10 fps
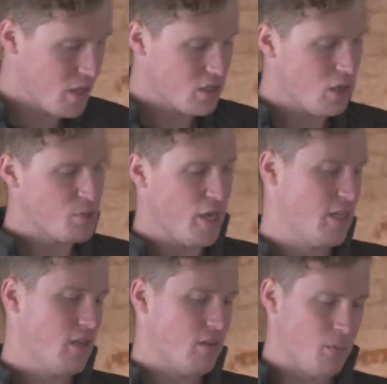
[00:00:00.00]

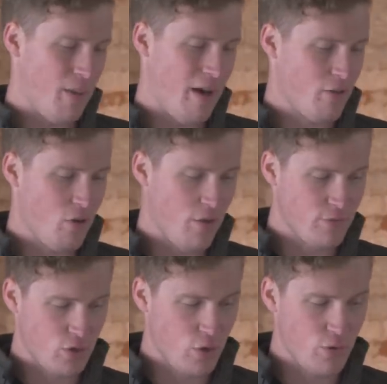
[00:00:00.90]
Subject to
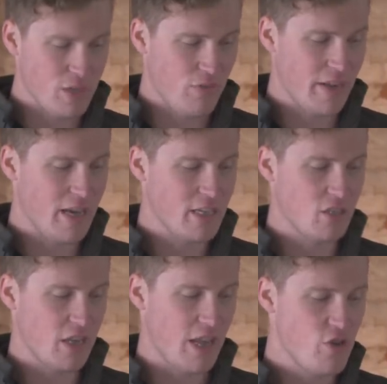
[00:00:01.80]
paragraph 2, these
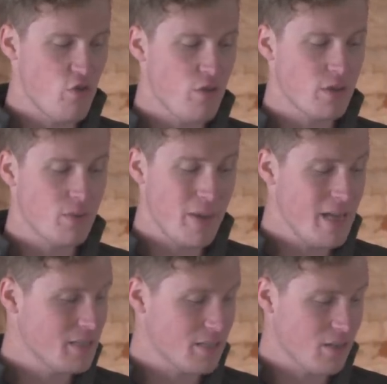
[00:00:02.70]
regulations, a
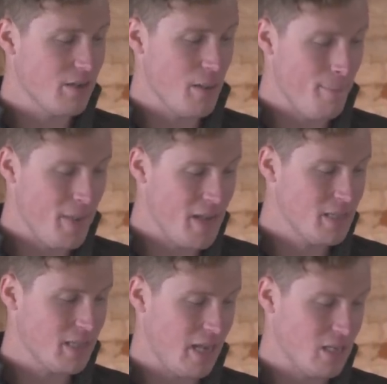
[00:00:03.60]
European site
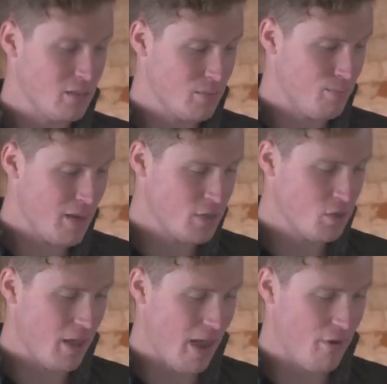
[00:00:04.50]
means a
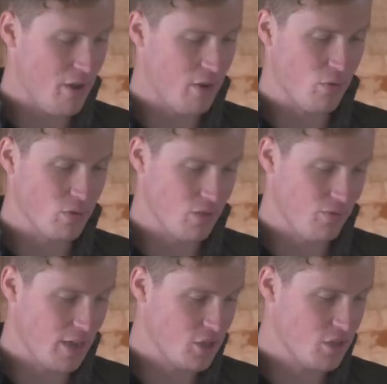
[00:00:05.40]
special area of
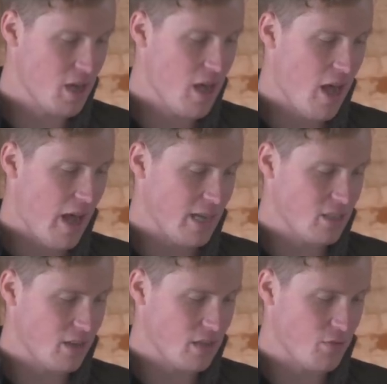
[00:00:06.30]
conservation, a
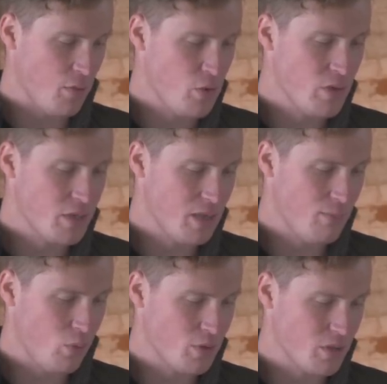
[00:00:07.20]
site of community
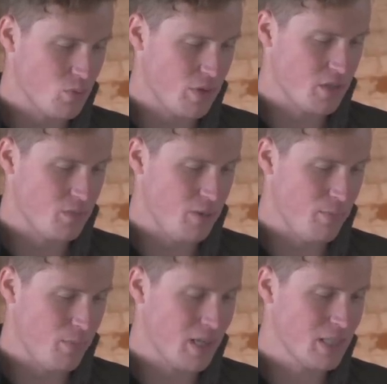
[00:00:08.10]
importance which has
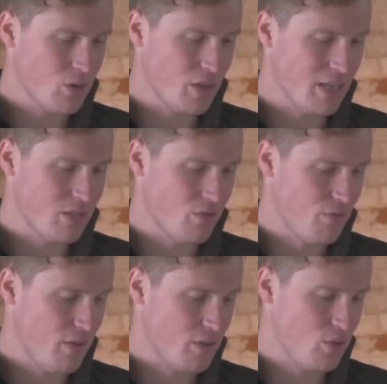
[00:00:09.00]
been placed on the list
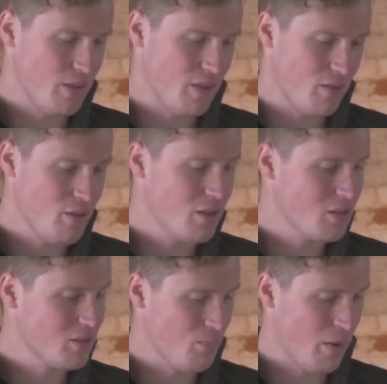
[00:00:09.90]
referred to in the
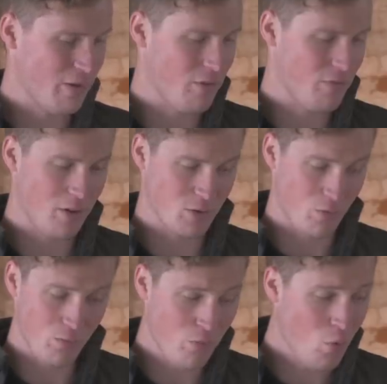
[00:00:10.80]
third subparagraph of
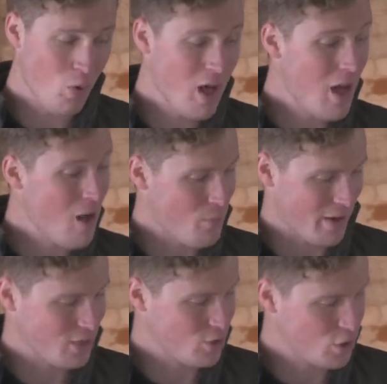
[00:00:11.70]
Article 4,
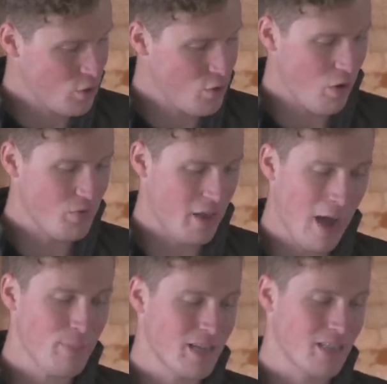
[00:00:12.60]
brackets 2 of the
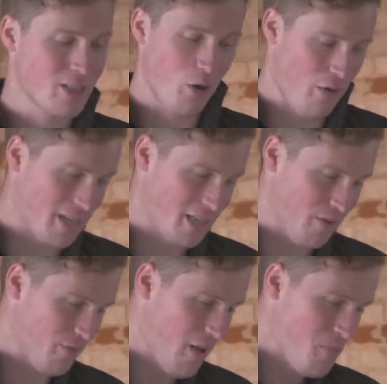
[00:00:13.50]
Habitats
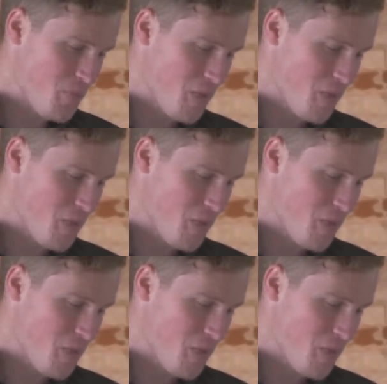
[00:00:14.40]
Directive.